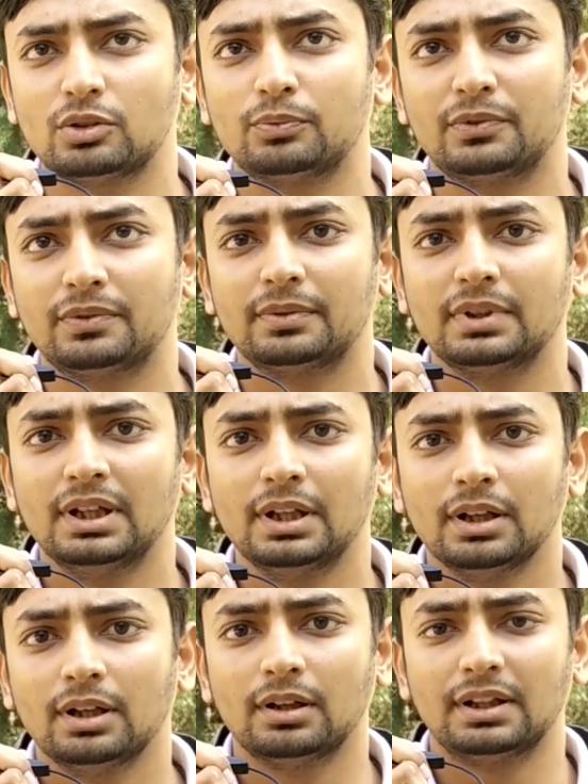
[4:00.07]
of
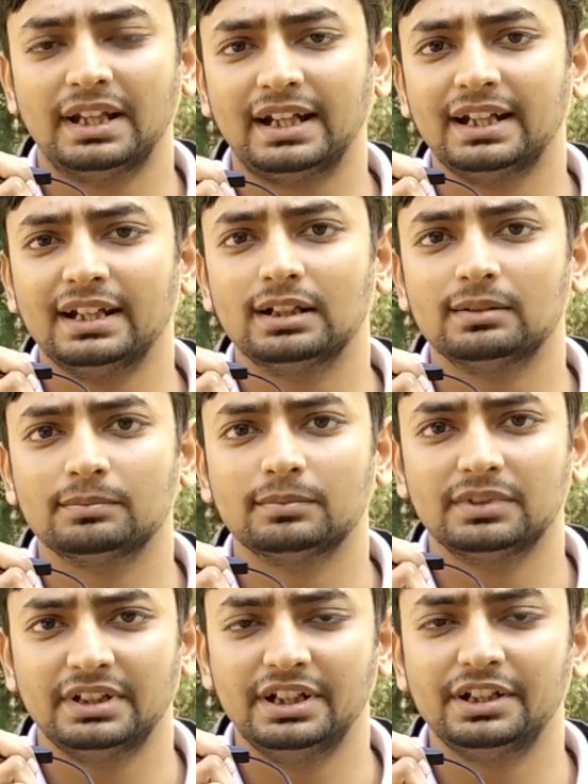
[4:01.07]
technical
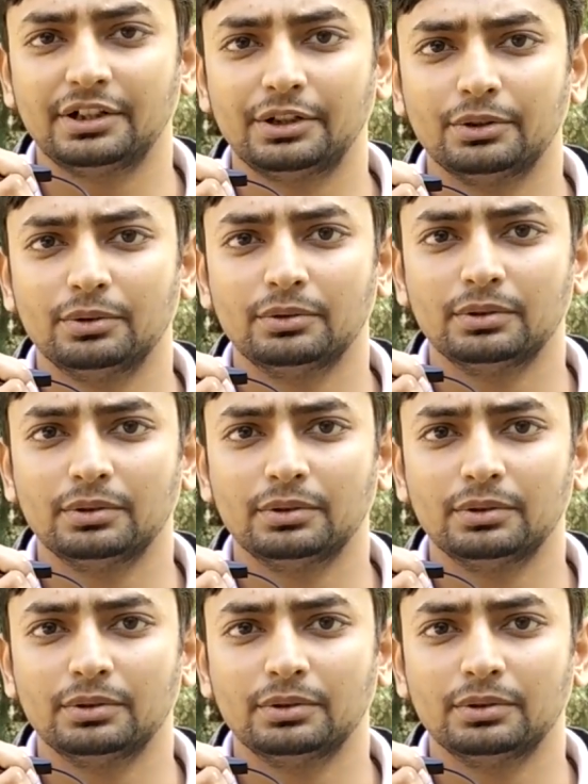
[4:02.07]
interview.